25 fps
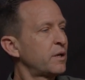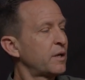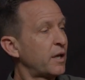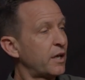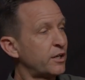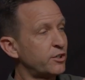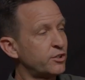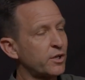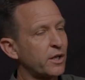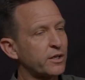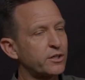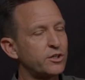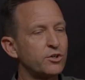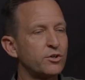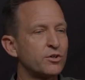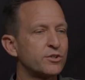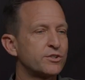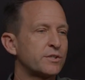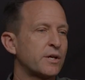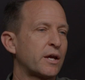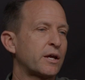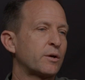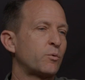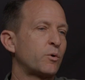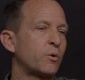And like you were
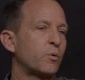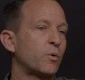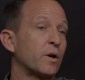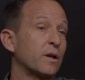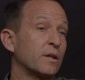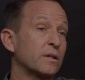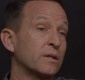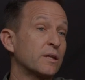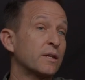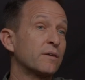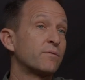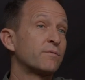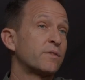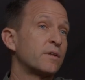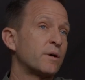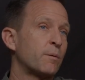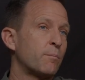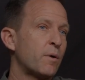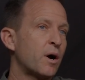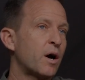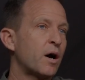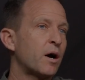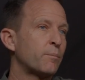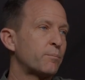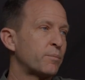saying, we want to lift
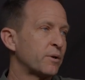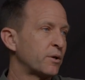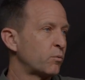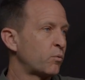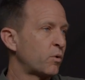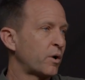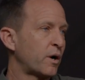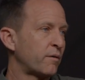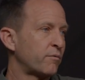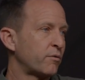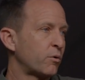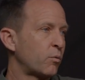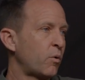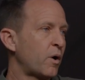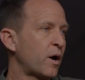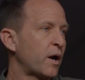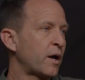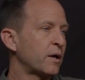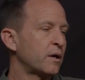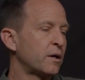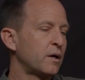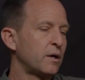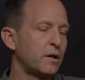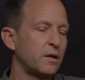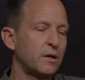them up in whatever
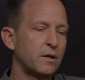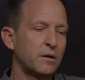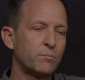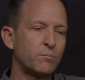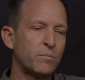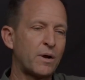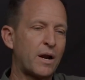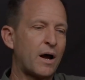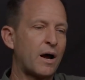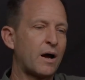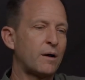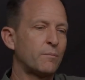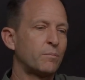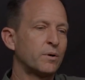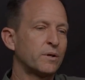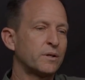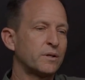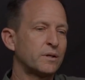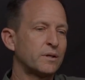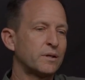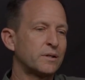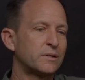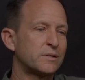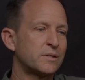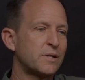way,
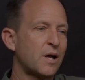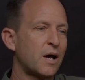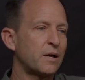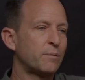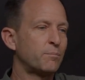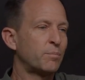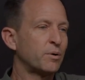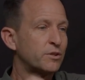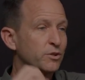but it's not.